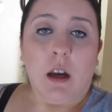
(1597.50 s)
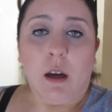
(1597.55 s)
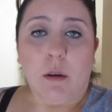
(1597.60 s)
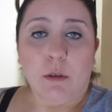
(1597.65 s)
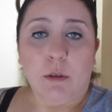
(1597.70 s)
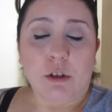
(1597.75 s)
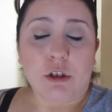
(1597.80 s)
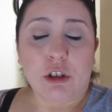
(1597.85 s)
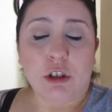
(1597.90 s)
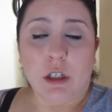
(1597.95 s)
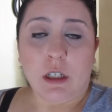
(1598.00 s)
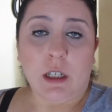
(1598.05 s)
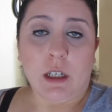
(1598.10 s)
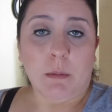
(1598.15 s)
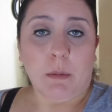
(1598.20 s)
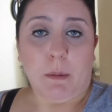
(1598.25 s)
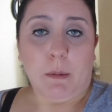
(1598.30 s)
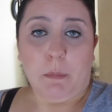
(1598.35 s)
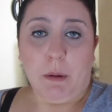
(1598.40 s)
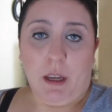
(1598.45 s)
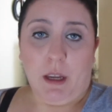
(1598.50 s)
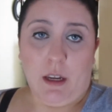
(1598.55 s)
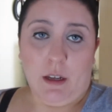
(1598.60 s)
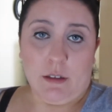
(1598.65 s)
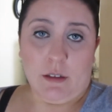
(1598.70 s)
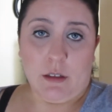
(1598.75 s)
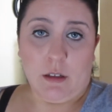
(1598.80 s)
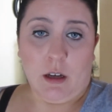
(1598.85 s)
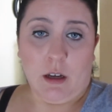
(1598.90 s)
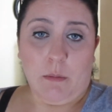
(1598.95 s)
I was shitting in my
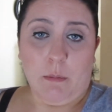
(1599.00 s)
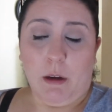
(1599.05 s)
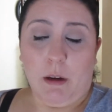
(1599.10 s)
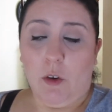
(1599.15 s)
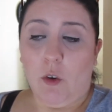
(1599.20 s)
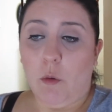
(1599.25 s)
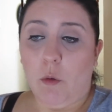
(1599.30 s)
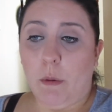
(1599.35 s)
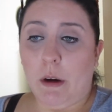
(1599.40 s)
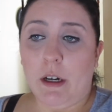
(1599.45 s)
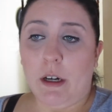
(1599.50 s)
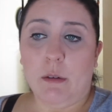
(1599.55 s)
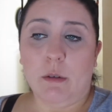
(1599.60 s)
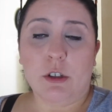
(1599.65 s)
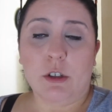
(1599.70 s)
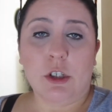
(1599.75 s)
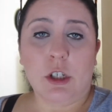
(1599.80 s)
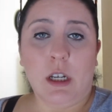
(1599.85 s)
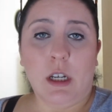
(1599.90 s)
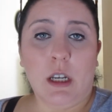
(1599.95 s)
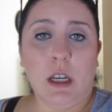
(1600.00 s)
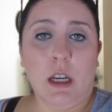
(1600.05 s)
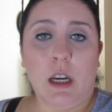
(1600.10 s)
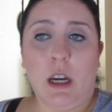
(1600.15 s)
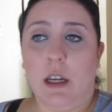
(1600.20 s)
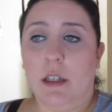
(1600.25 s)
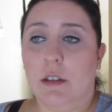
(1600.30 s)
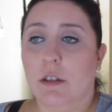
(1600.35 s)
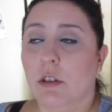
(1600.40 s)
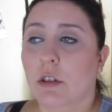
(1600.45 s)
pants. I, my whole body was shaking.
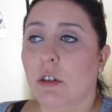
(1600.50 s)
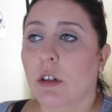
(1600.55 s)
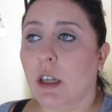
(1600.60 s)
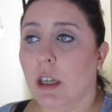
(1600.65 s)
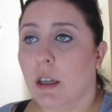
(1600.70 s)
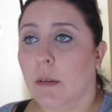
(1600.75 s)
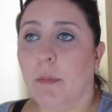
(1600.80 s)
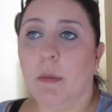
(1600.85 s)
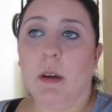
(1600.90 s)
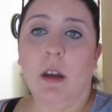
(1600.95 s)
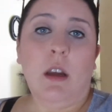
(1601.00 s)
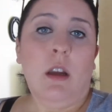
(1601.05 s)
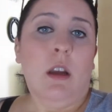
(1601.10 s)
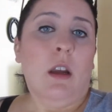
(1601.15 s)
I took him.